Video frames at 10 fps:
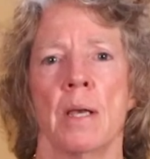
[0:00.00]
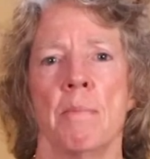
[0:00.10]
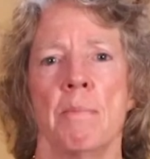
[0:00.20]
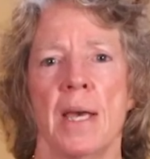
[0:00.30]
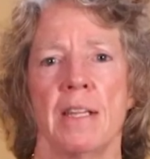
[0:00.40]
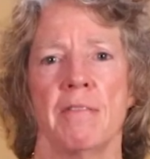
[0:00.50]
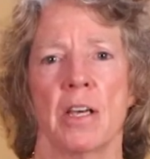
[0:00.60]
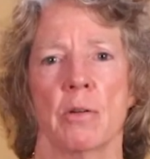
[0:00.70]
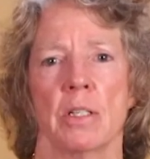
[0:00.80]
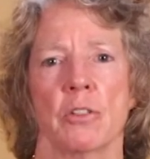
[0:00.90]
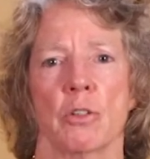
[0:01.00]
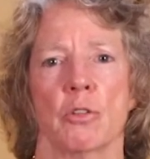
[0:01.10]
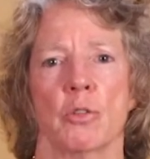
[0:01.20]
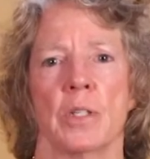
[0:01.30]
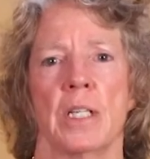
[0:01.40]
Many veterans are
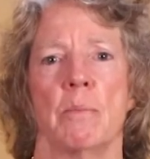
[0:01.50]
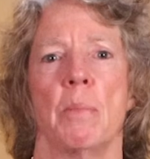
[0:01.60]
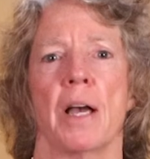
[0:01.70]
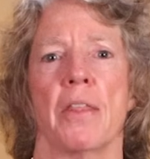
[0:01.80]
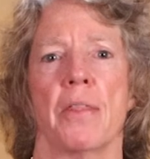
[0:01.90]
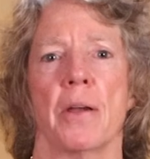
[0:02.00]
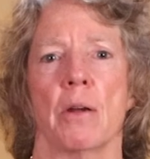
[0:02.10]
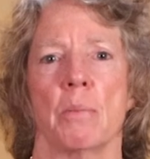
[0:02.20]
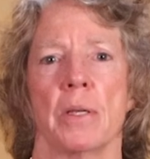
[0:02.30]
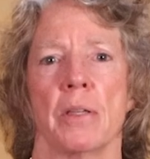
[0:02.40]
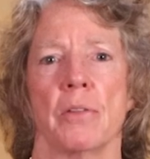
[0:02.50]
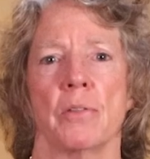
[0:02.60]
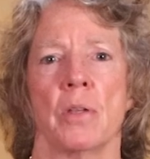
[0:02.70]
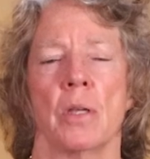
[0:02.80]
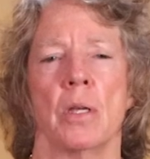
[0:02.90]
treated by
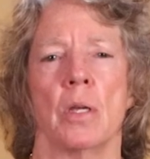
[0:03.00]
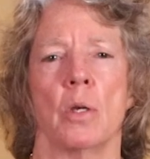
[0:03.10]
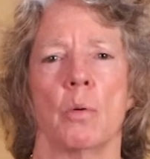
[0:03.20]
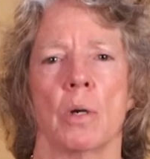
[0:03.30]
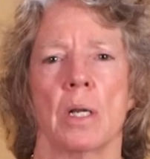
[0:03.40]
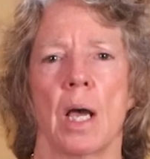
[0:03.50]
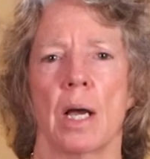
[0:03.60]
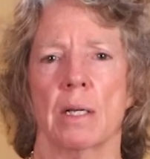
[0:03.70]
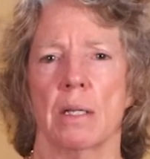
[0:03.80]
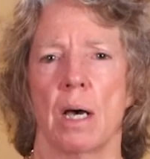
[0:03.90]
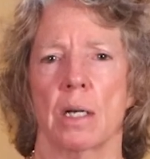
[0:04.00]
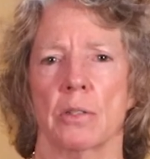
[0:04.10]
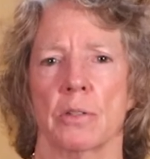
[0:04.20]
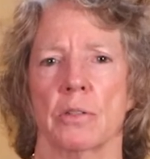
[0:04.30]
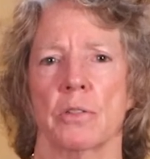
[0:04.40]
therapists who are not
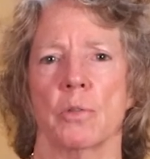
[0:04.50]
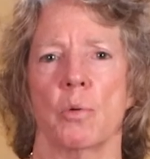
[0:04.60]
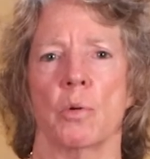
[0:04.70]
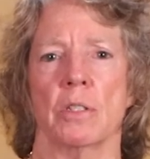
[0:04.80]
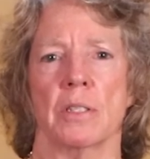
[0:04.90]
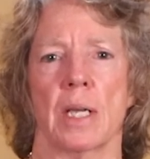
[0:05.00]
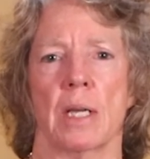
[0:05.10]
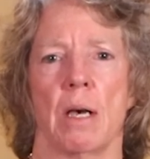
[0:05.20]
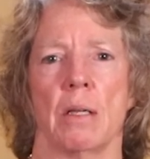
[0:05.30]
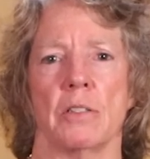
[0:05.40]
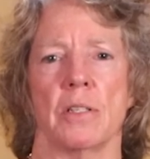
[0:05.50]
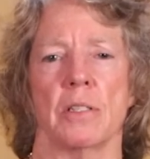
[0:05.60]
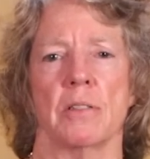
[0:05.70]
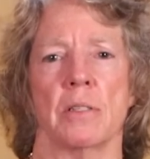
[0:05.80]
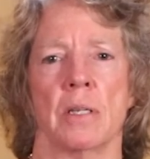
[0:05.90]
doctors or
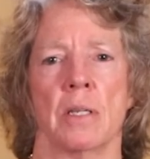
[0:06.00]
psychologists.